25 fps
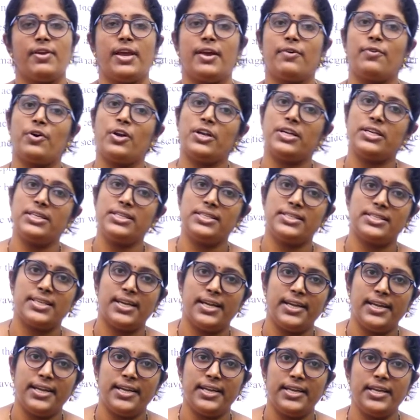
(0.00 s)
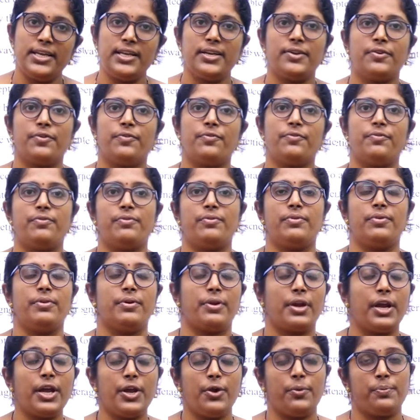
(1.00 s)
have already studied in
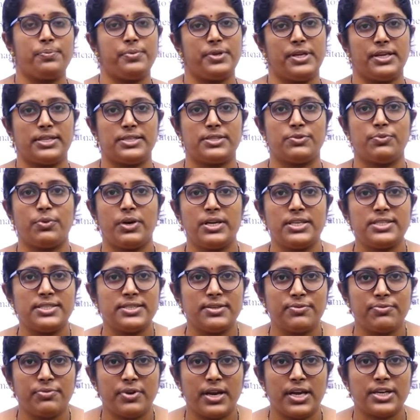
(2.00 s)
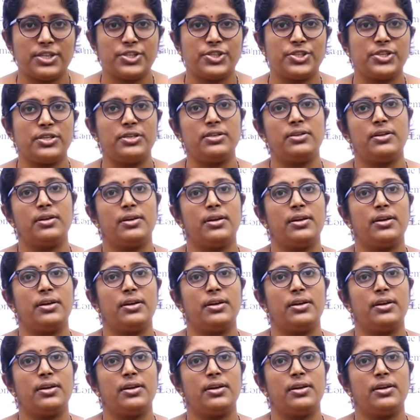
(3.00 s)
ray optics. What is refraction?